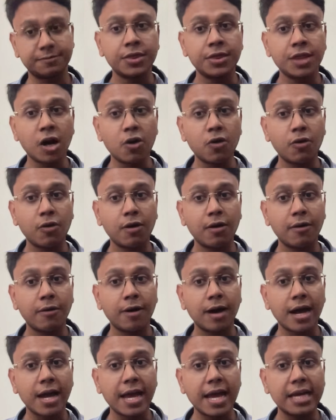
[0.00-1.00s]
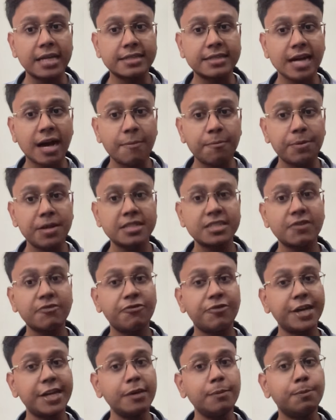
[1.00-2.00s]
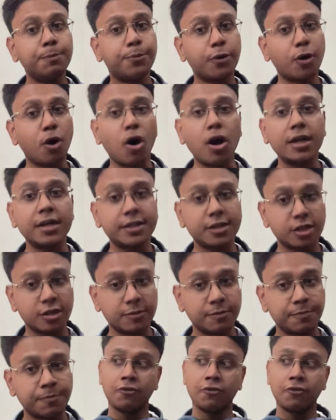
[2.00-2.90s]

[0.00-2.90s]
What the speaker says: Now, example is a very broad term.